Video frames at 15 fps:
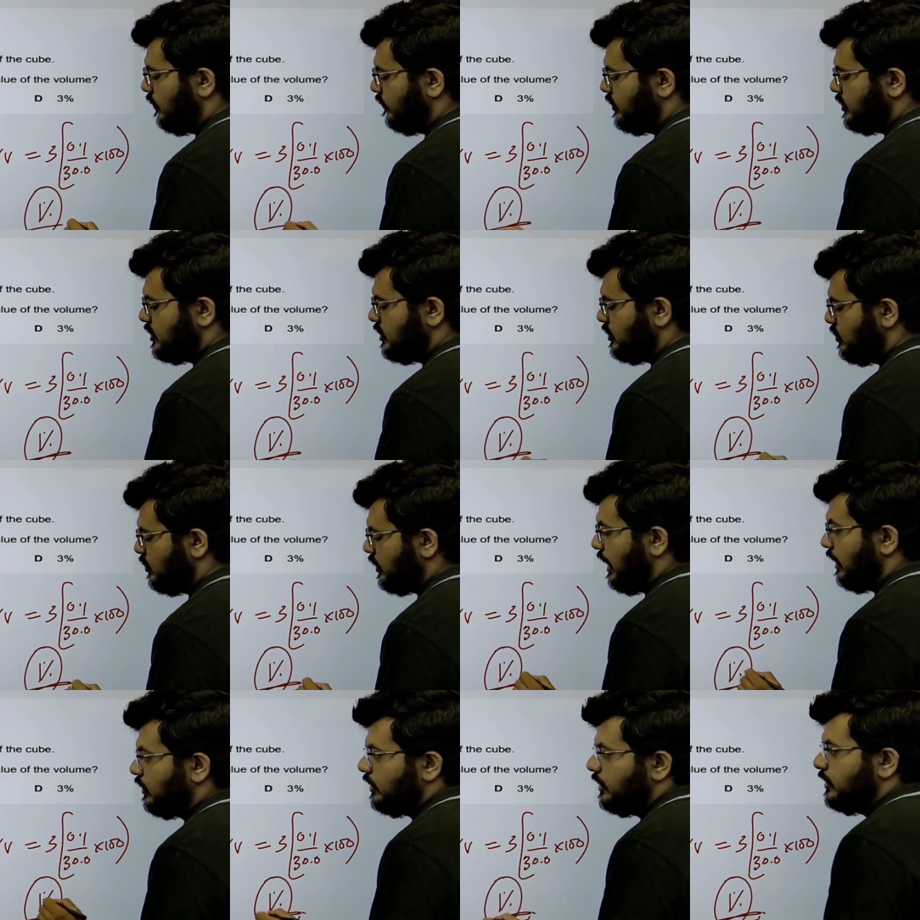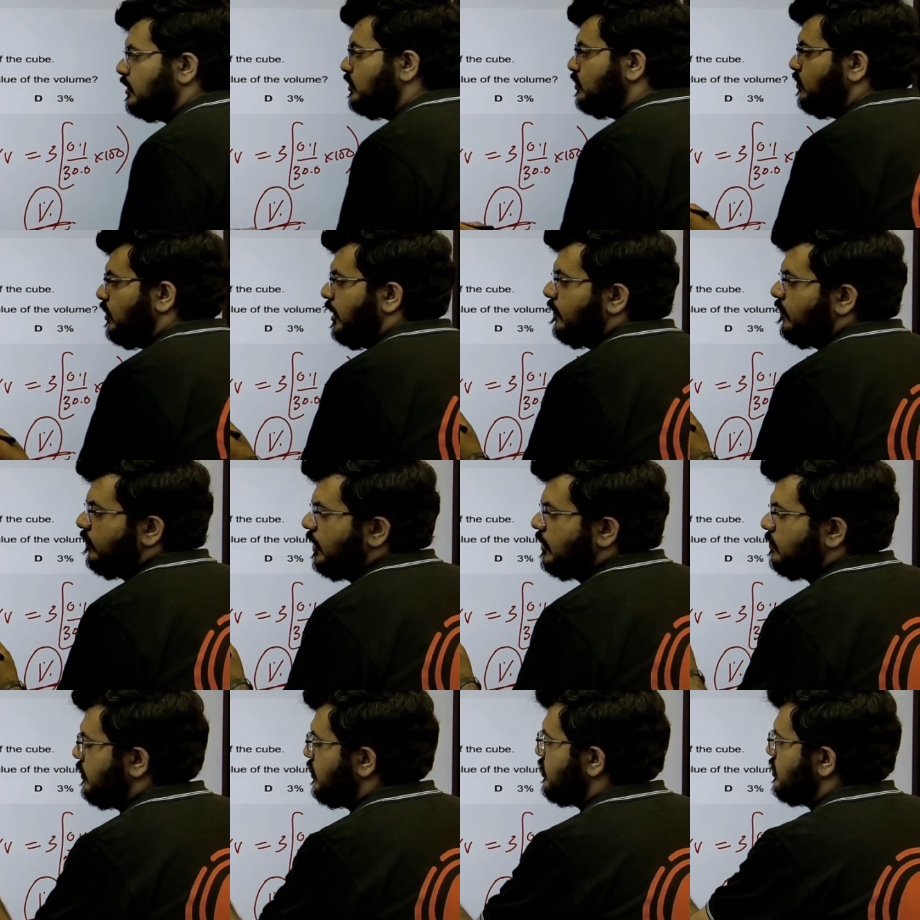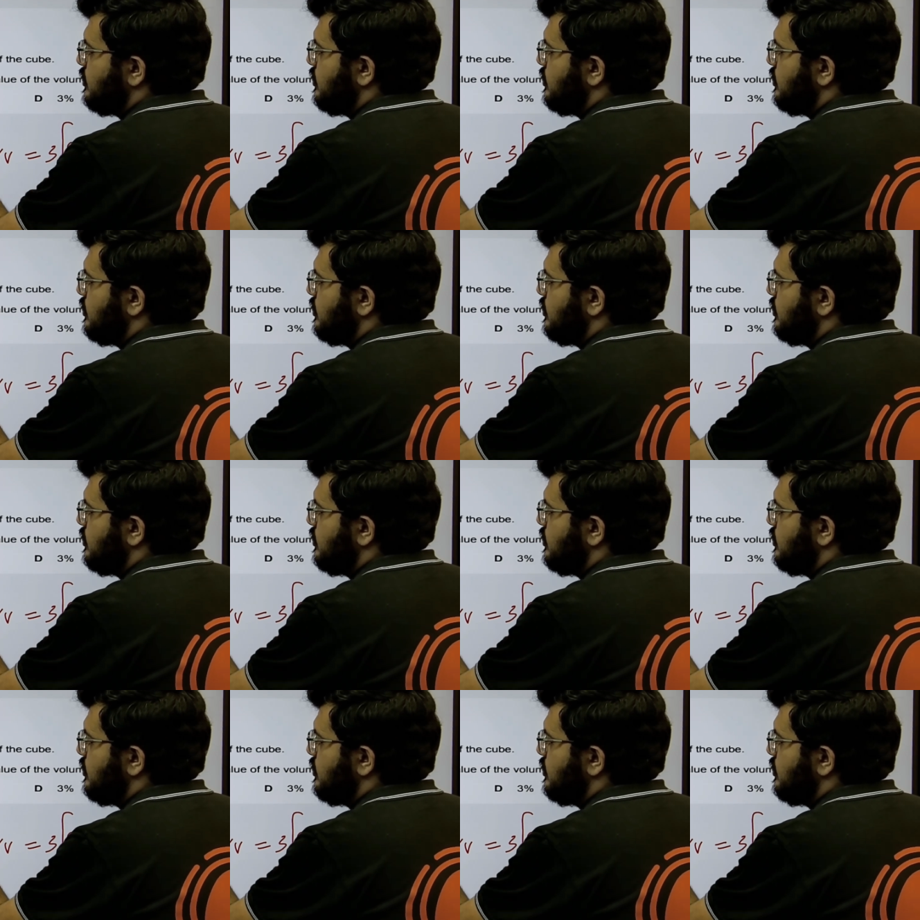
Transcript: this in your calculator, you get 1%